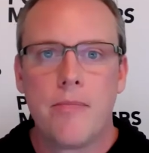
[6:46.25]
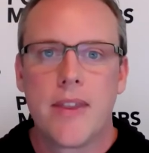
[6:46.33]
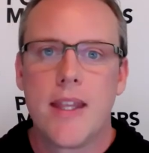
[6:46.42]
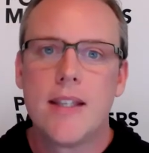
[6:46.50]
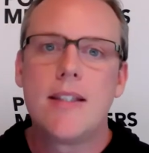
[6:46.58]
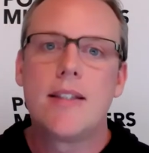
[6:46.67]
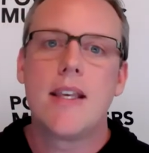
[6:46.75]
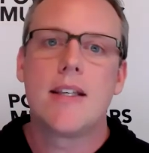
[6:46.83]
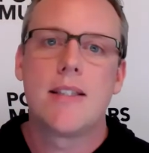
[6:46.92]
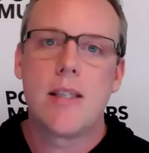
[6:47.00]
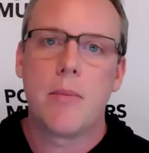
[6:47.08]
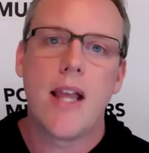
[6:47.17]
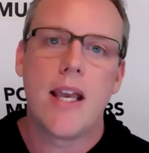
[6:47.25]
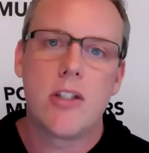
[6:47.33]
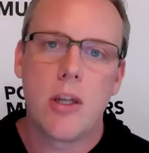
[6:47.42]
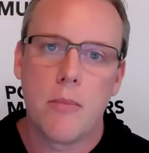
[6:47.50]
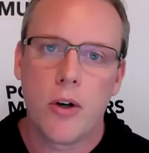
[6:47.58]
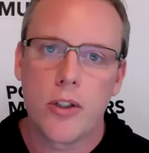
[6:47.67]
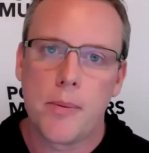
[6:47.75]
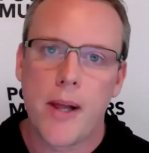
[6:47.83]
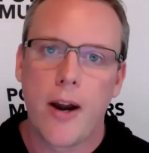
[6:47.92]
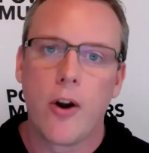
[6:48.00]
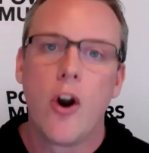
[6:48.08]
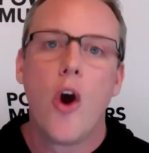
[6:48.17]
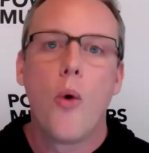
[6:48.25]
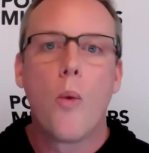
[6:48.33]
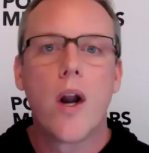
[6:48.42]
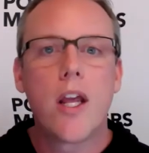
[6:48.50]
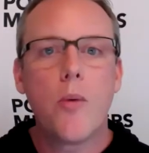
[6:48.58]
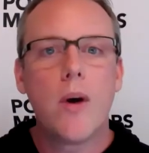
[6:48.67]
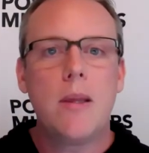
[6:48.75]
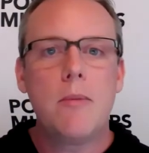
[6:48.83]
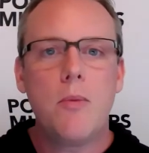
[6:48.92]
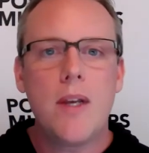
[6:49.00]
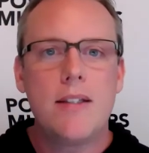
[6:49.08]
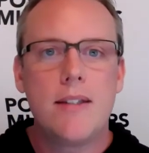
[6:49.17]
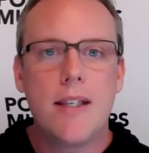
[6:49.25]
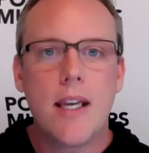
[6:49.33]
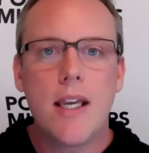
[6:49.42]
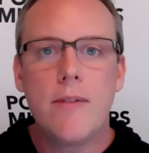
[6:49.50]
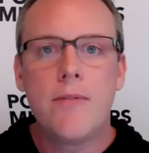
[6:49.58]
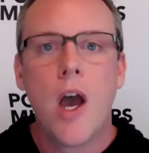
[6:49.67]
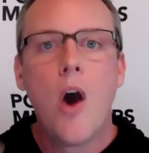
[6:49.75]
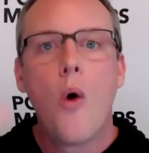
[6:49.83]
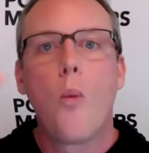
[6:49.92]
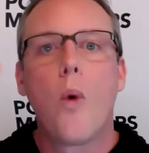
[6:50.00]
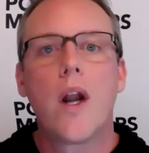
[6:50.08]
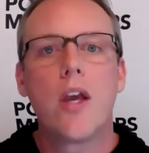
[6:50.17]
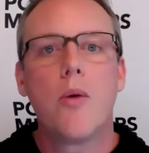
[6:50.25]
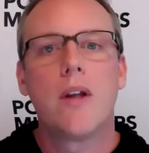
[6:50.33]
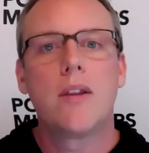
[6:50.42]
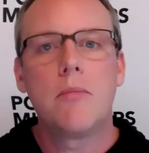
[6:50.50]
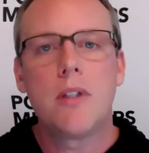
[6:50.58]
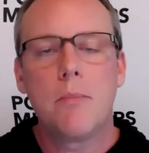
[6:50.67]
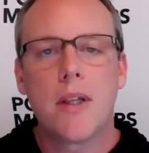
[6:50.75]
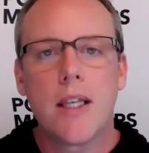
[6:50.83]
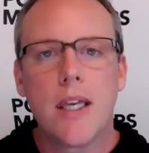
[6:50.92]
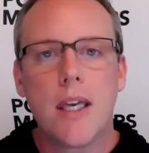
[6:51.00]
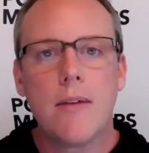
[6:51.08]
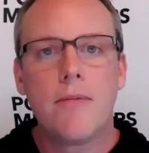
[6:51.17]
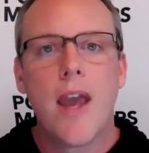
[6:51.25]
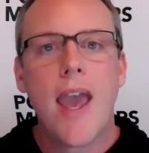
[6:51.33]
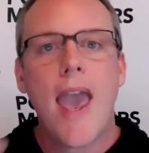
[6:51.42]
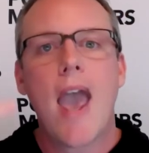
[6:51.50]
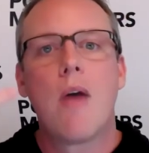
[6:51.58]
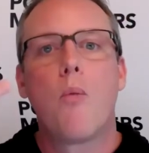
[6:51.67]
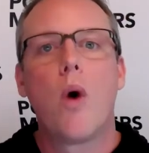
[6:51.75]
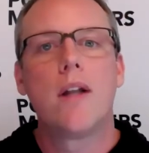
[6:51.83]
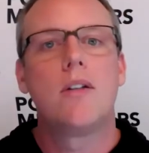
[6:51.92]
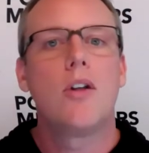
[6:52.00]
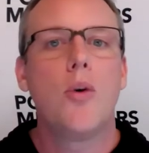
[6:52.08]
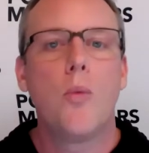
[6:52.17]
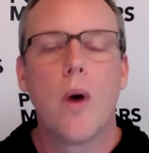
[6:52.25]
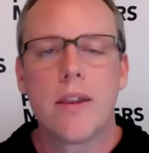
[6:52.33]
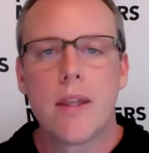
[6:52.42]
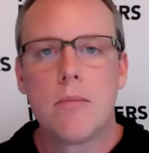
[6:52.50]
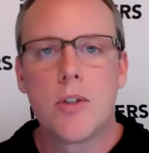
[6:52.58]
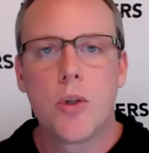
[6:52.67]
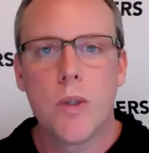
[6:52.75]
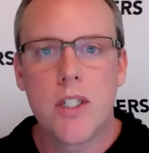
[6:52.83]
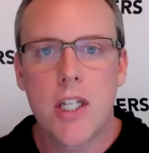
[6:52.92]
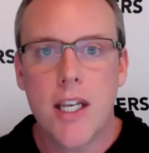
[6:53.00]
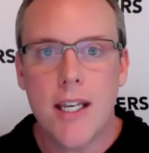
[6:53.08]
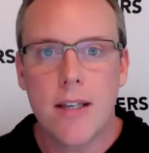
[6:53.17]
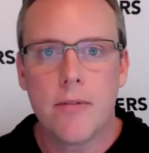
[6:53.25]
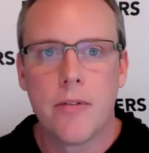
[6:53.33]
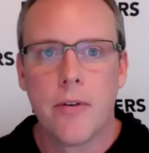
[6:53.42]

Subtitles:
This is the assimilation multiplier. What do you want them to receive? What do you want them to believe? And what do you want them to achieve?